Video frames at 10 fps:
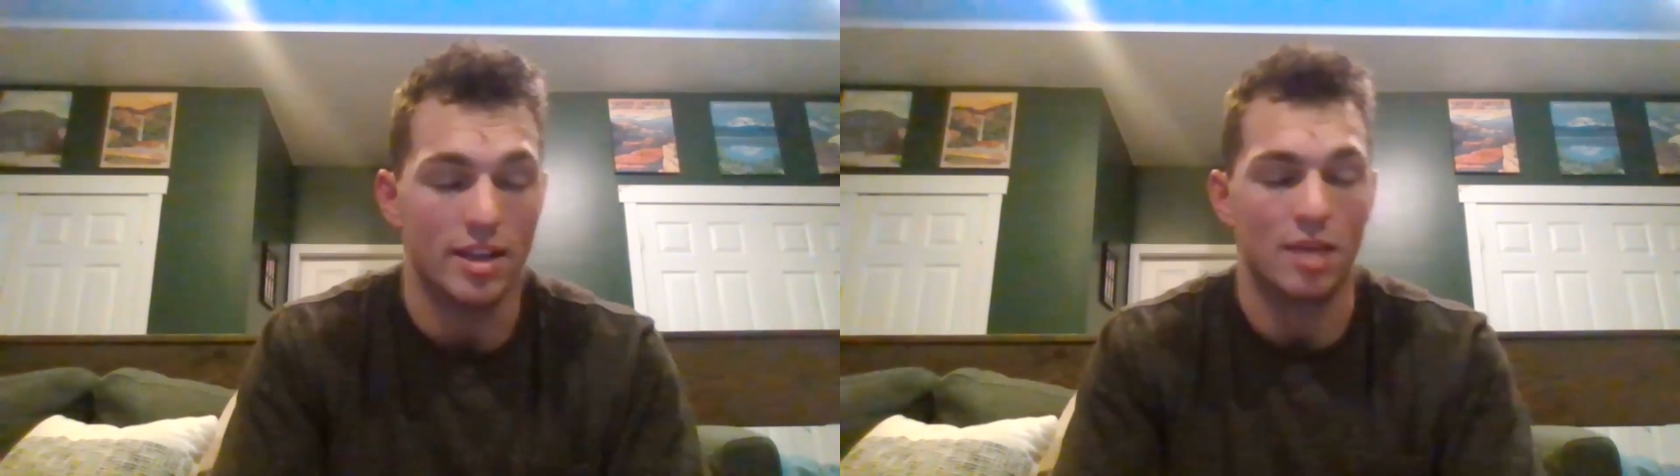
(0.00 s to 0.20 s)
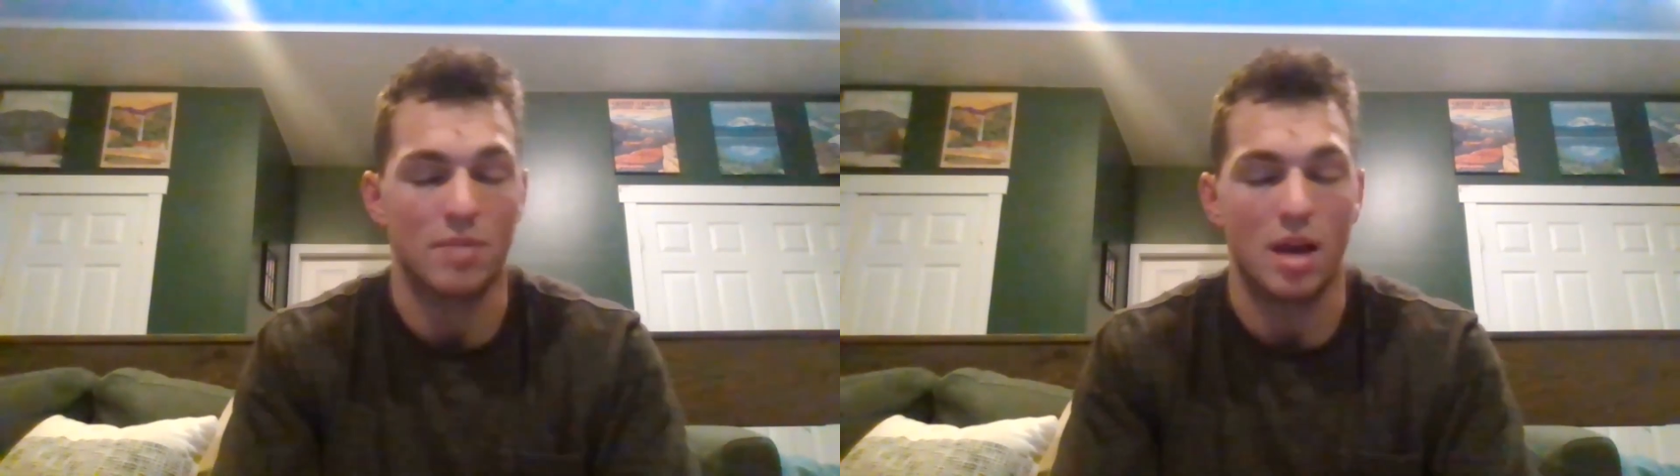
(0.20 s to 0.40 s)

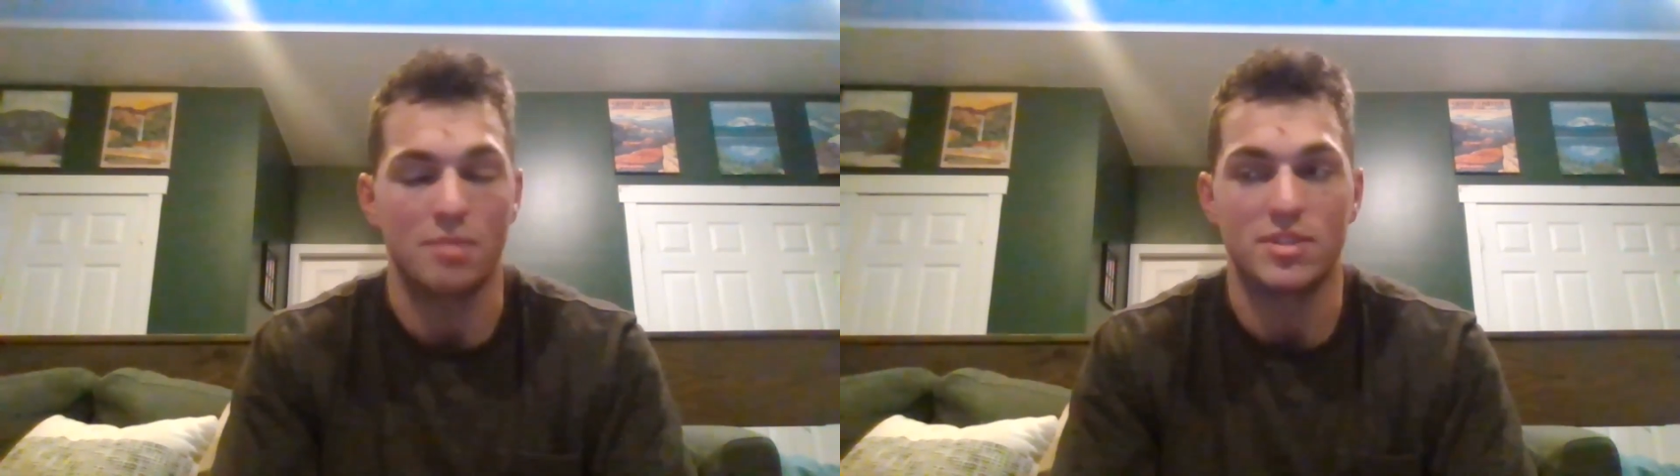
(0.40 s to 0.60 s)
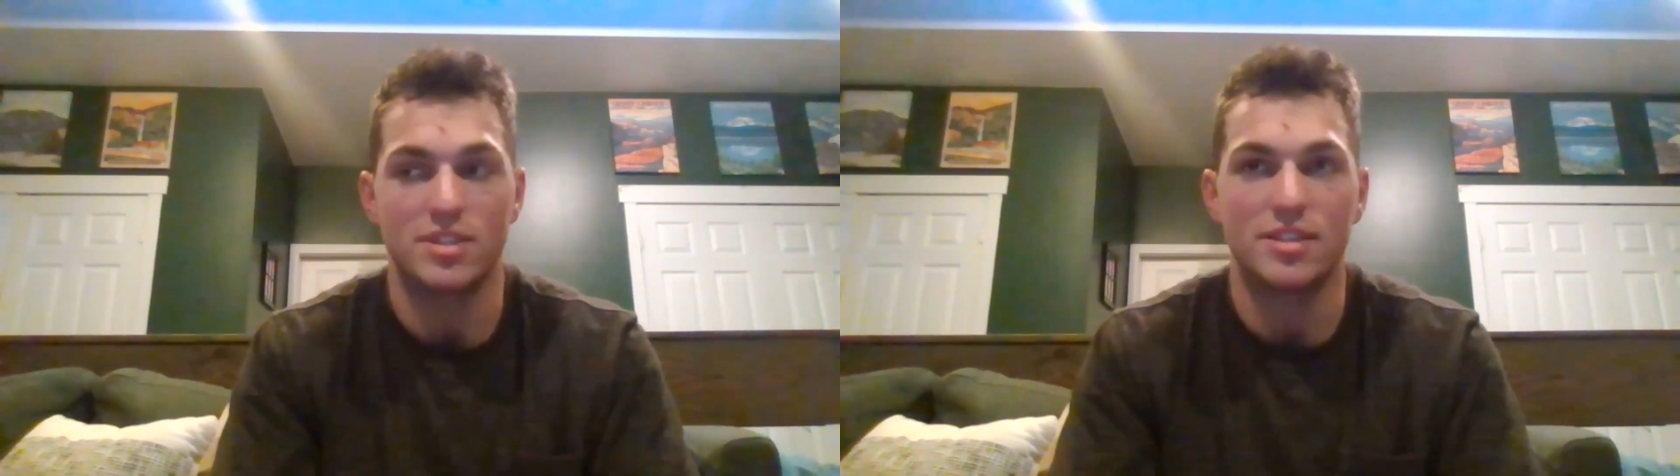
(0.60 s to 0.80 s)

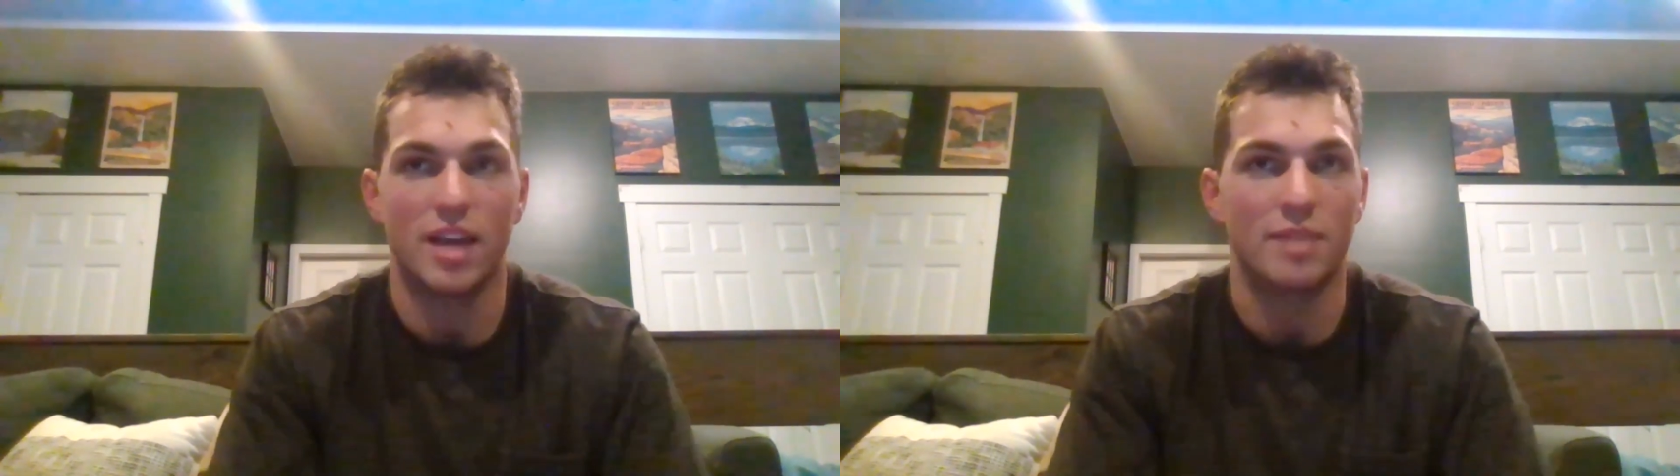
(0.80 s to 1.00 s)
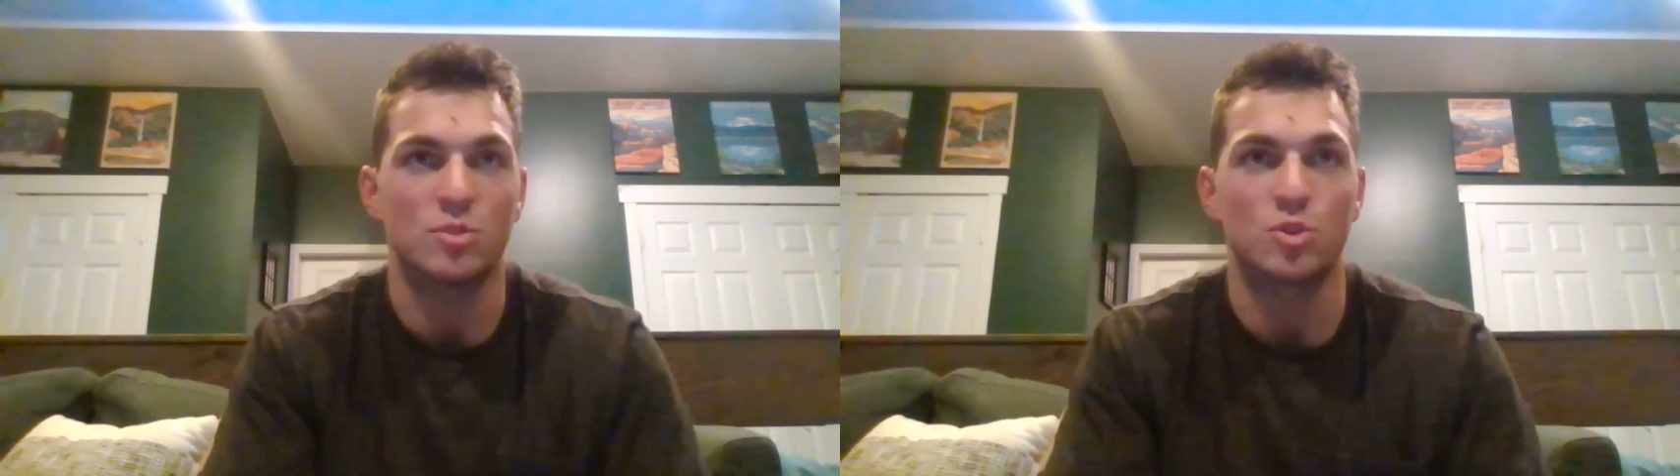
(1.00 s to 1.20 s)

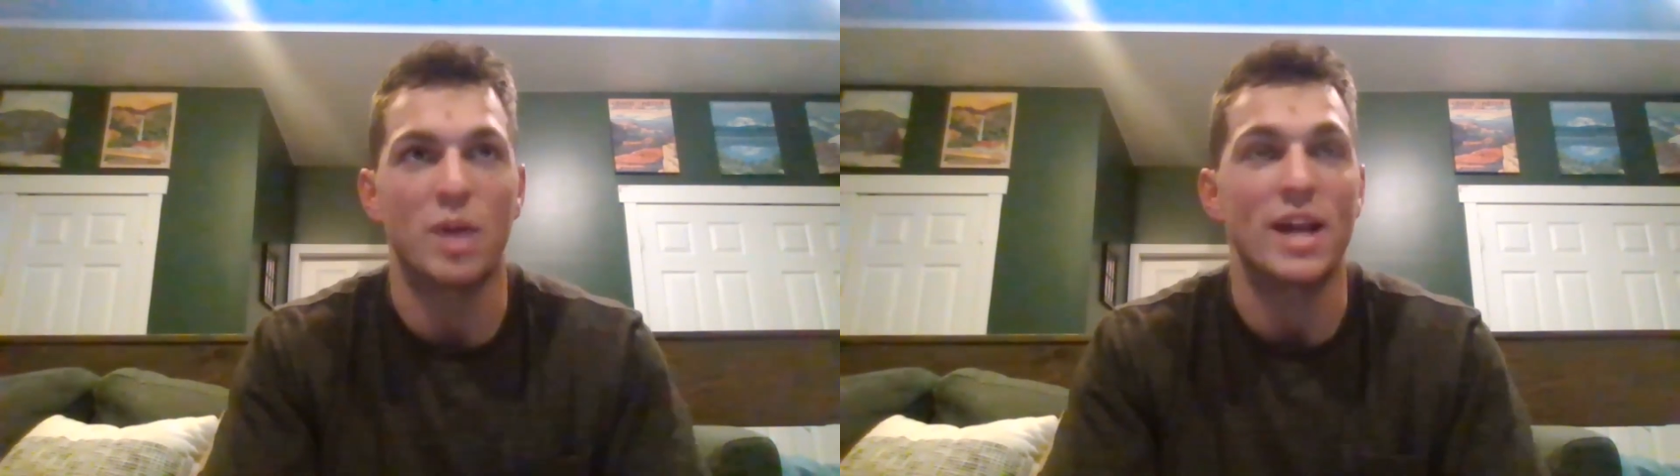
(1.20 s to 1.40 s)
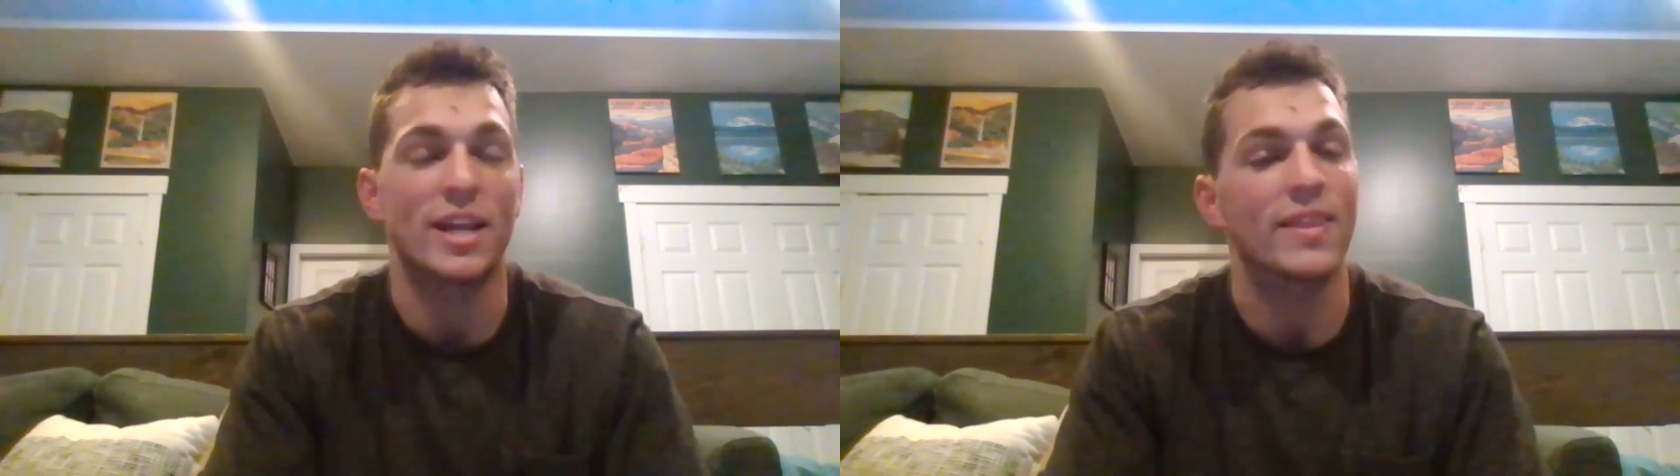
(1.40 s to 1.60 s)
I'm
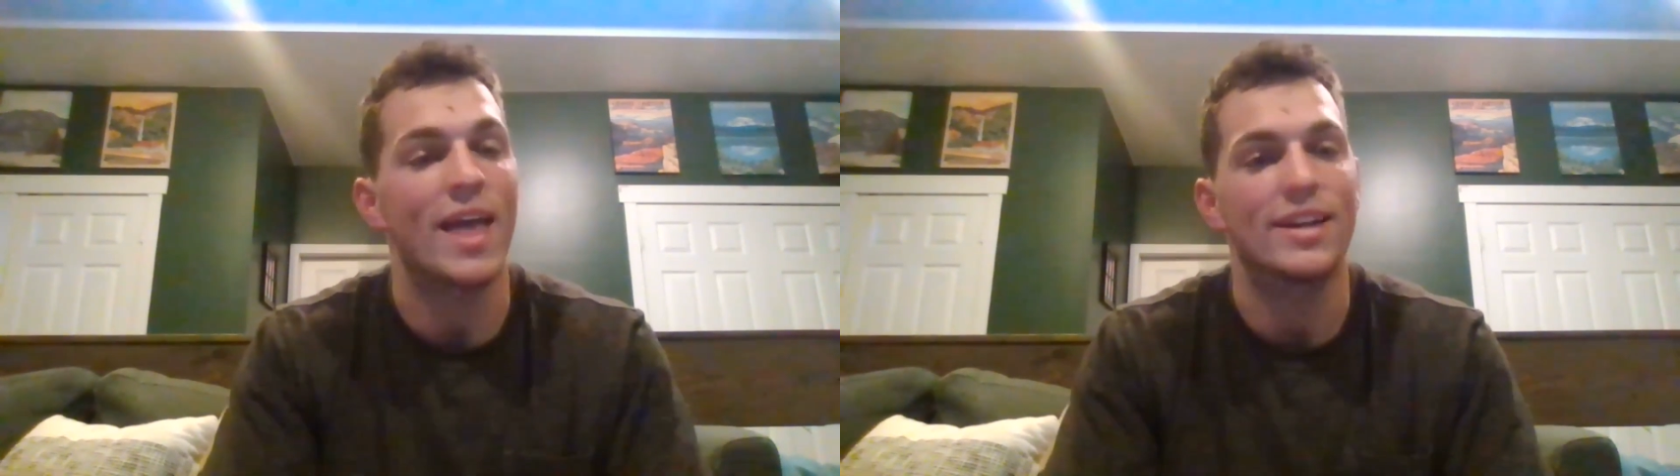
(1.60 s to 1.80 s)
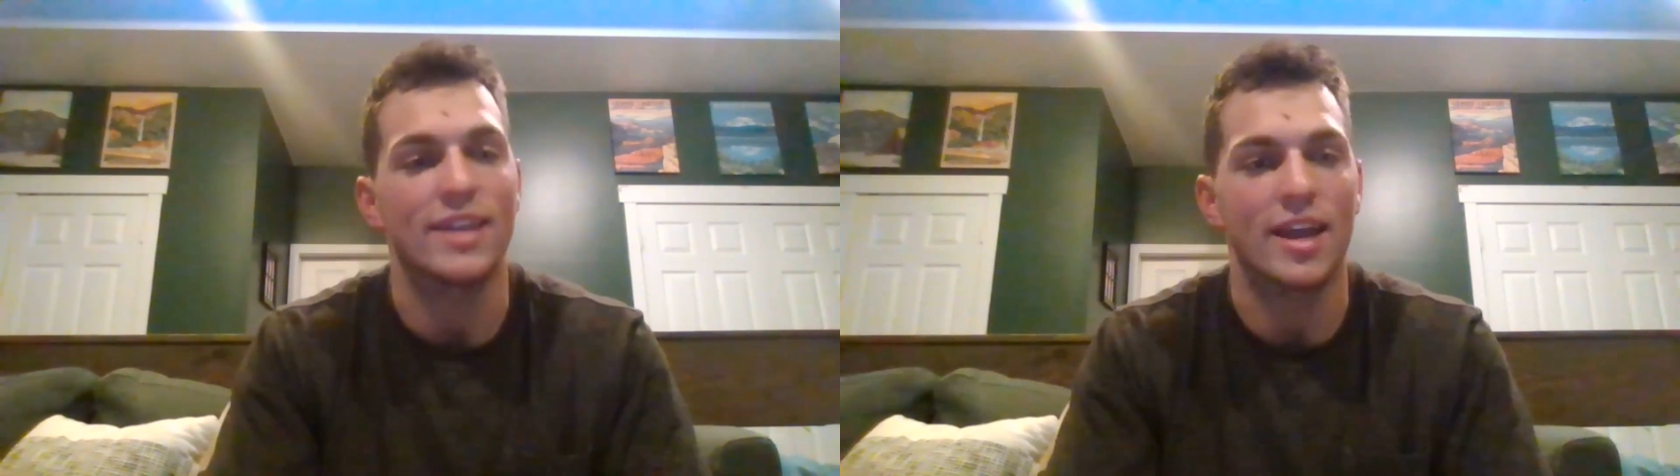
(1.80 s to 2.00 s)
dreading
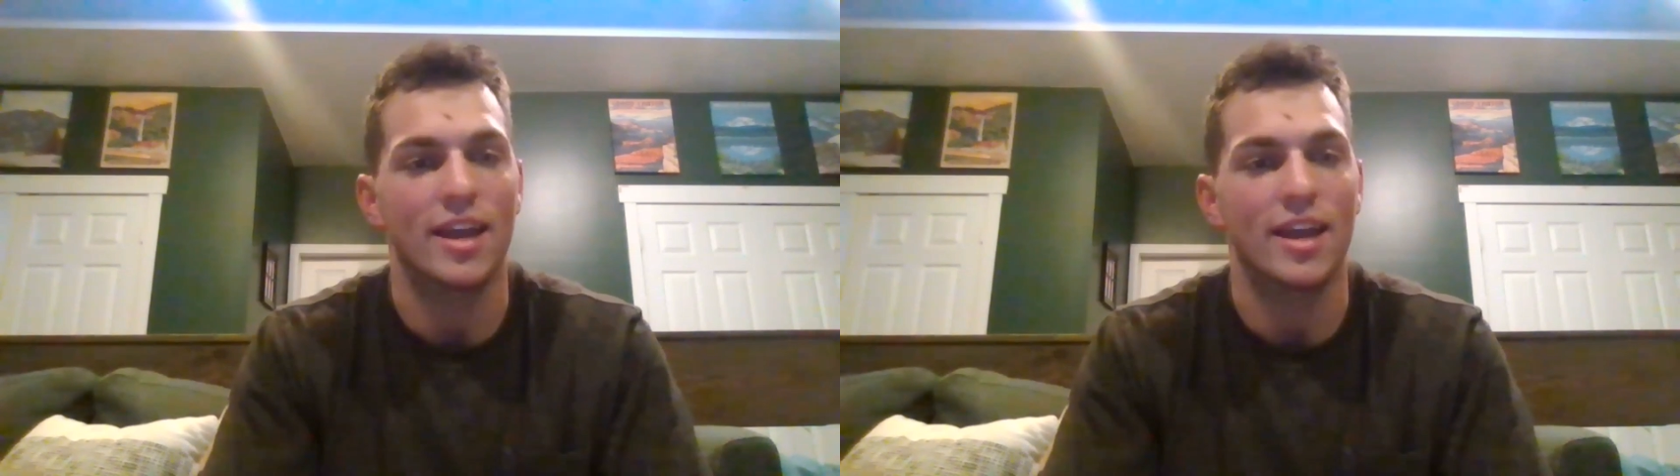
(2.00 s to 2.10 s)
that day.